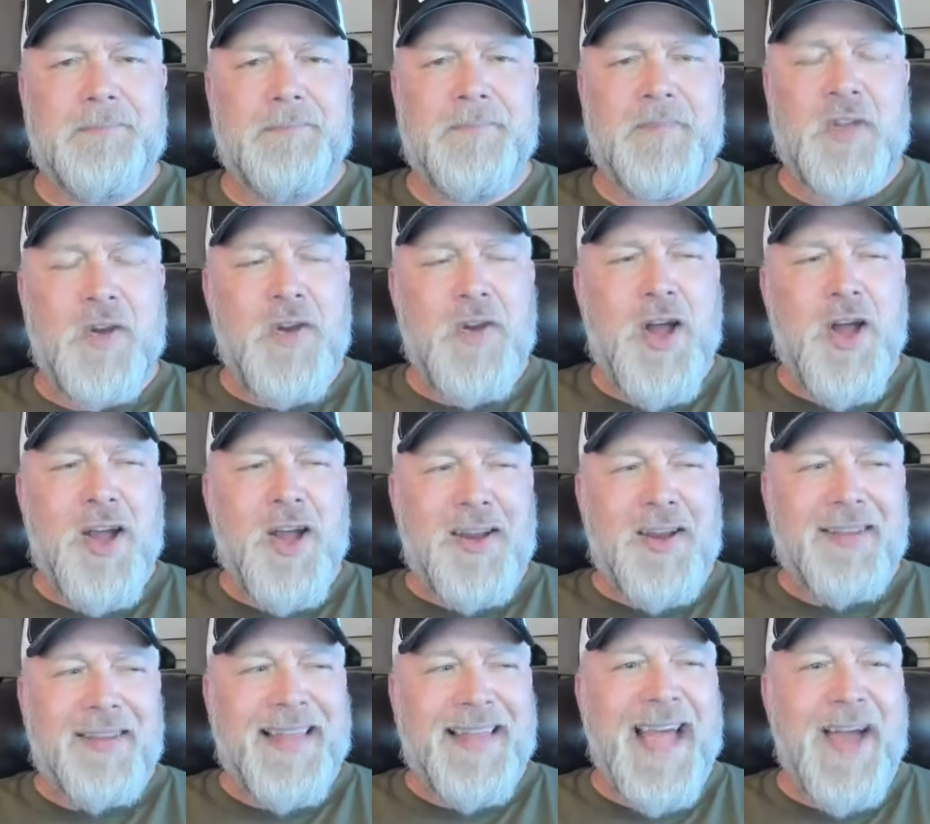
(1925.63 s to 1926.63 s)
They're not
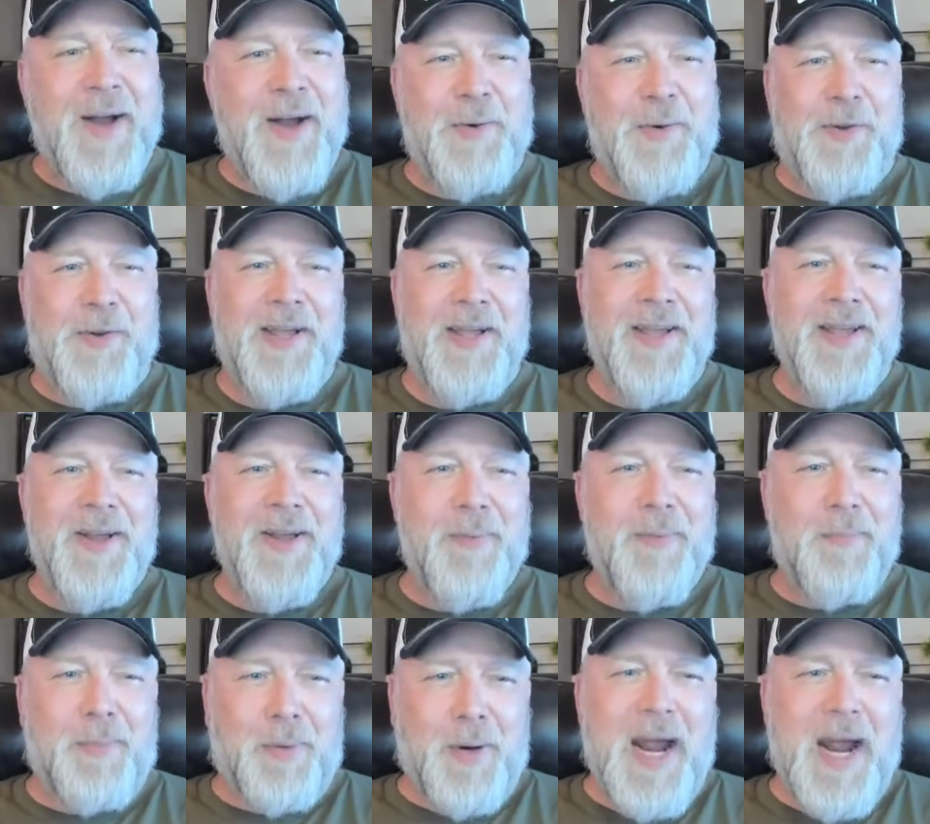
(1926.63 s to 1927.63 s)
allowed
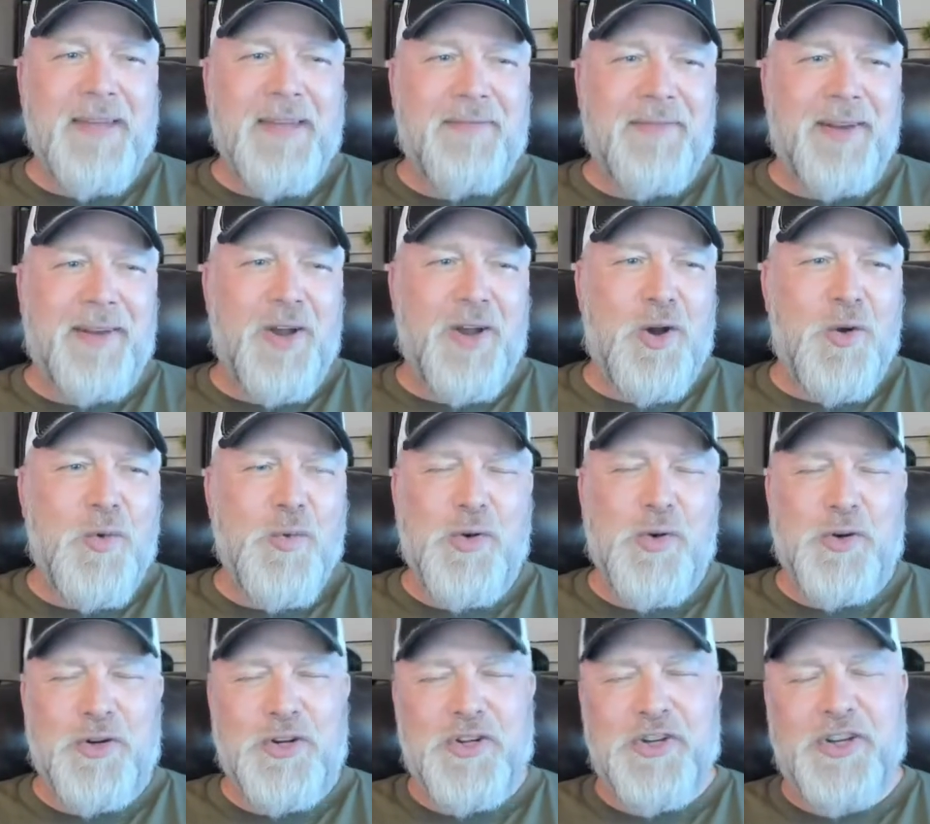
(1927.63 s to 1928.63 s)
private
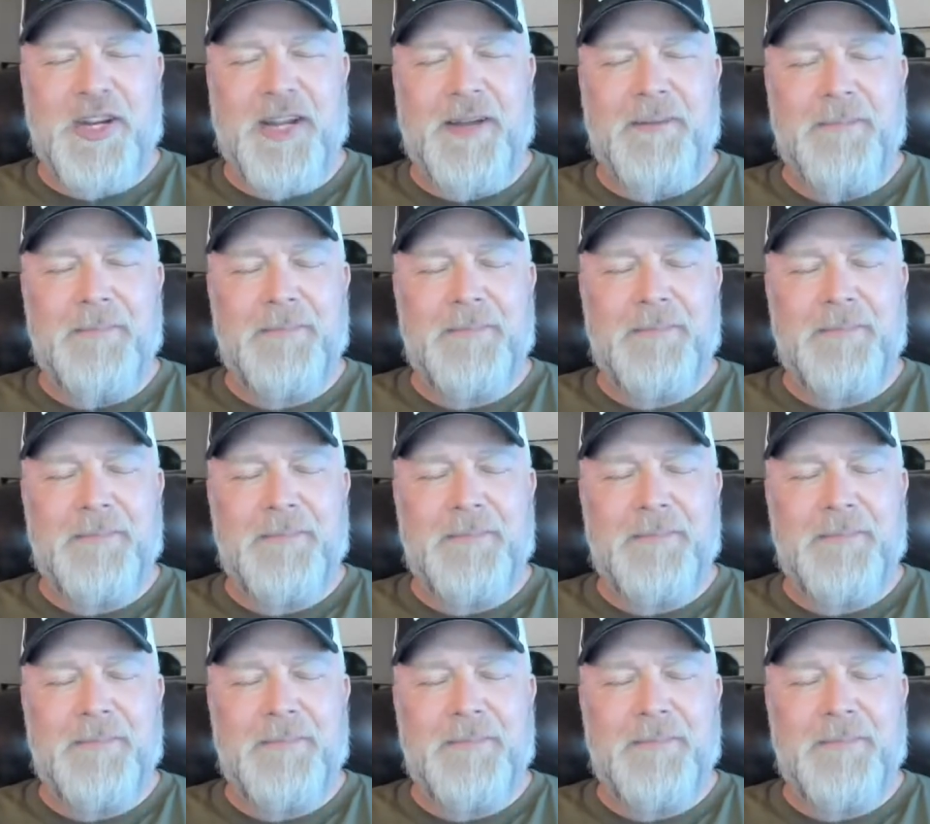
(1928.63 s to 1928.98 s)
ownership.